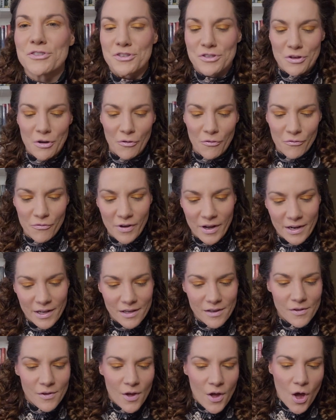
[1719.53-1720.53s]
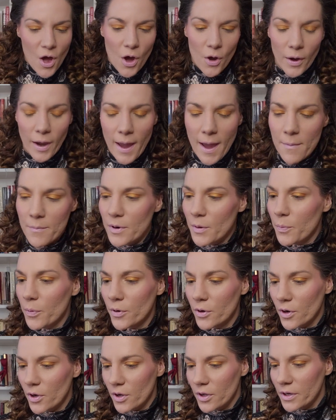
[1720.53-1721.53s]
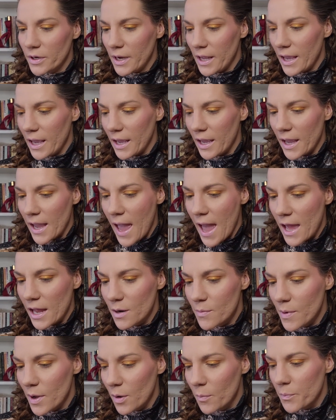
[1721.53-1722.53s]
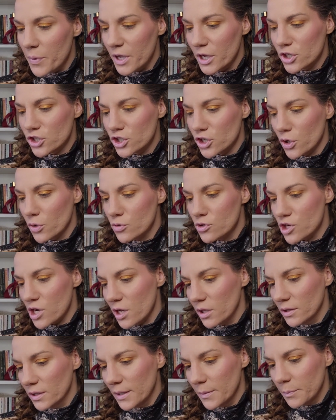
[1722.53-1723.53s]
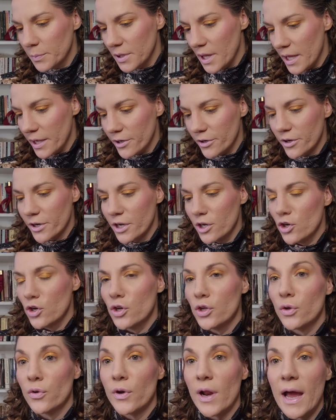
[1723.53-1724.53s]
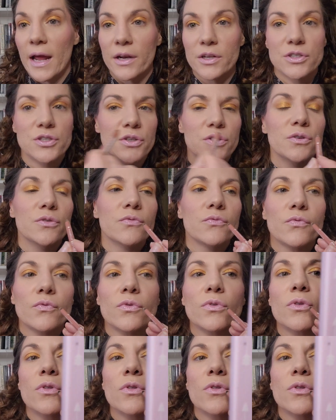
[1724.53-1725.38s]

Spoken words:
So funny. Okay, I'm gonna put on a Annabelle Big Show Gel Lip Liner in Nude Attitude.